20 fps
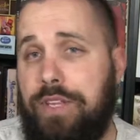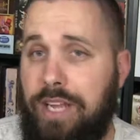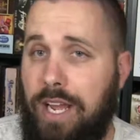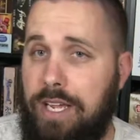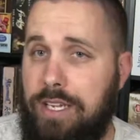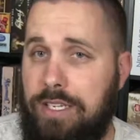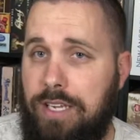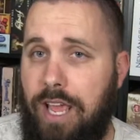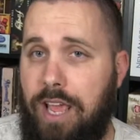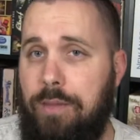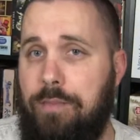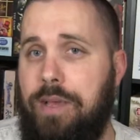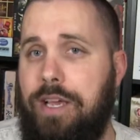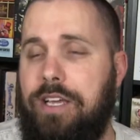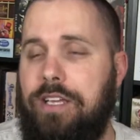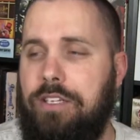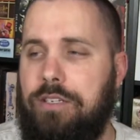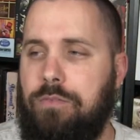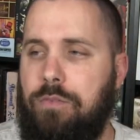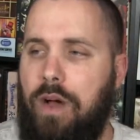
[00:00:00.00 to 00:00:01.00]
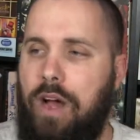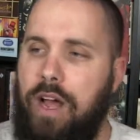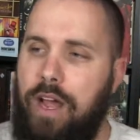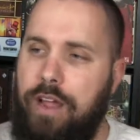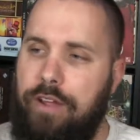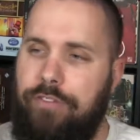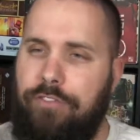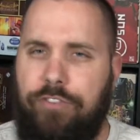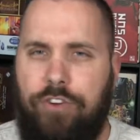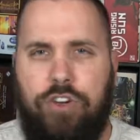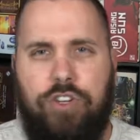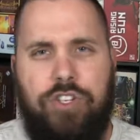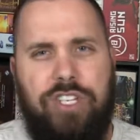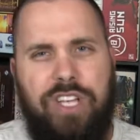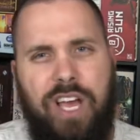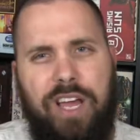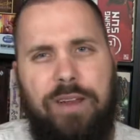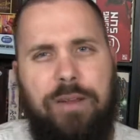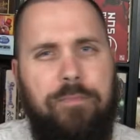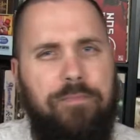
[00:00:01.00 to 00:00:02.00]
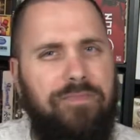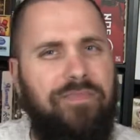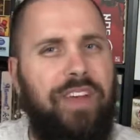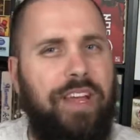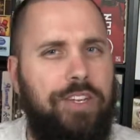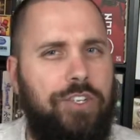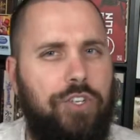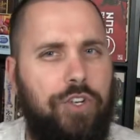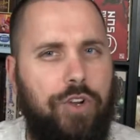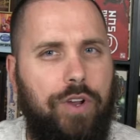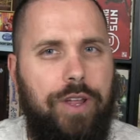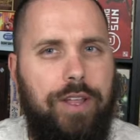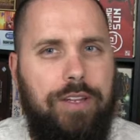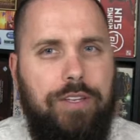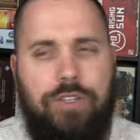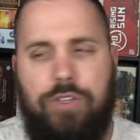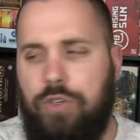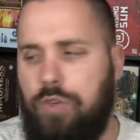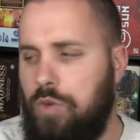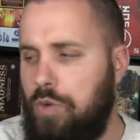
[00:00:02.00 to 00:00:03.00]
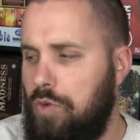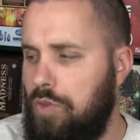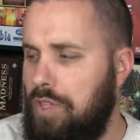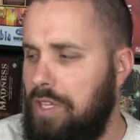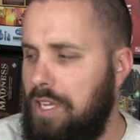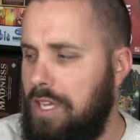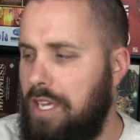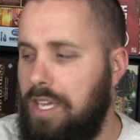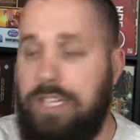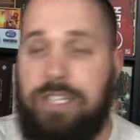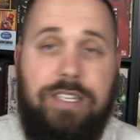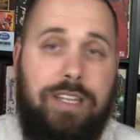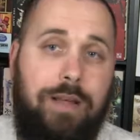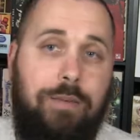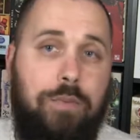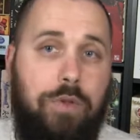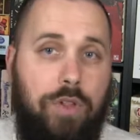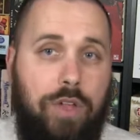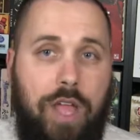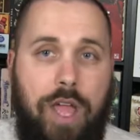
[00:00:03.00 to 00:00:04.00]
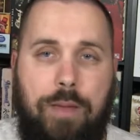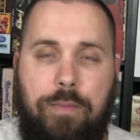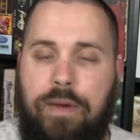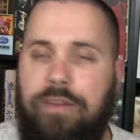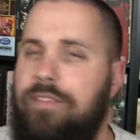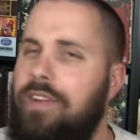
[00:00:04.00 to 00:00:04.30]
the Dice Game is my first kind of venture into the Istanbul game.